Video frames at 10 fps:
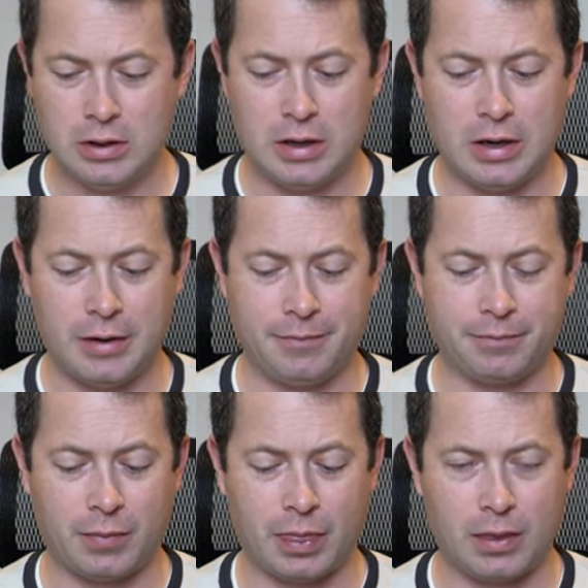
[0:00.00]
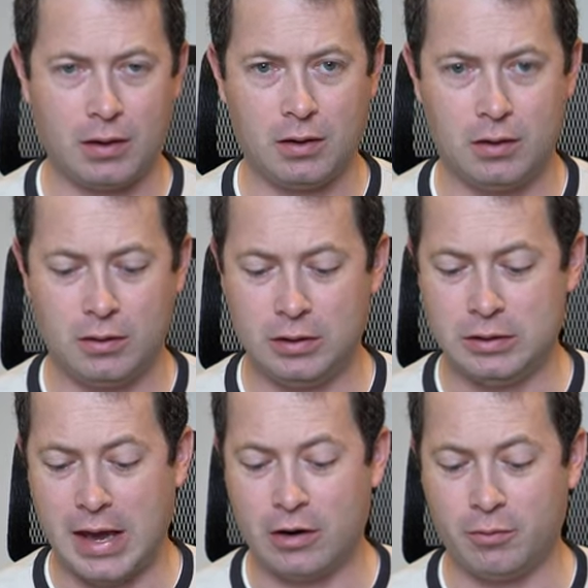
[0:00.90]
um,
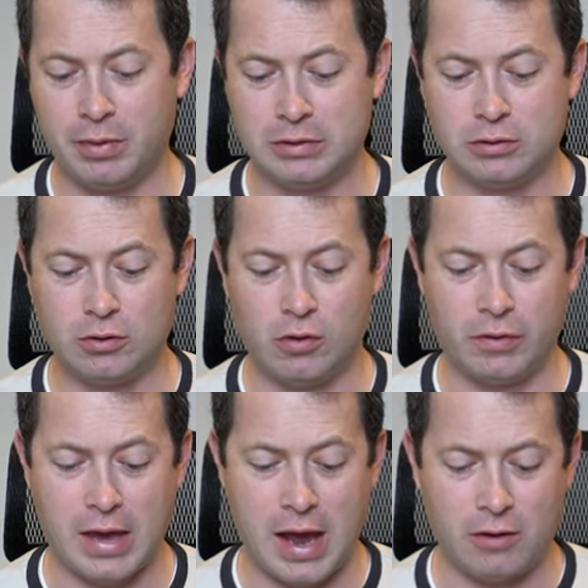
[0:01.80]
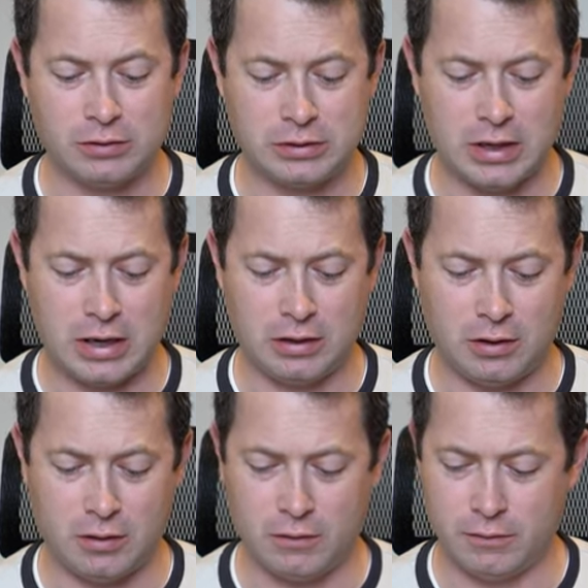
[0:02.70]
these add-on pieces go on the outside
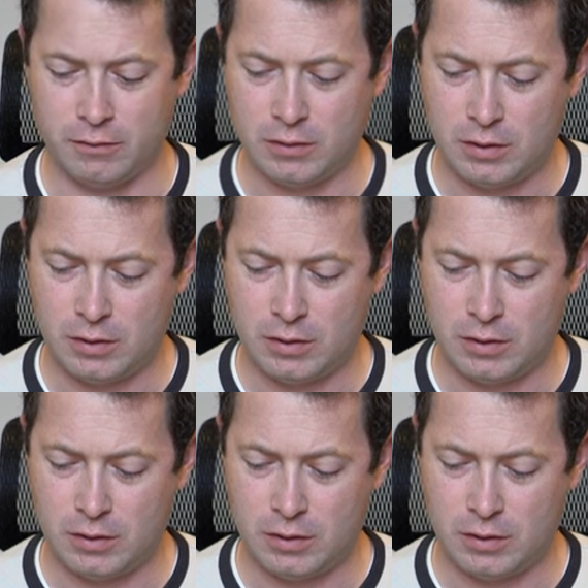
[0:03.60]
of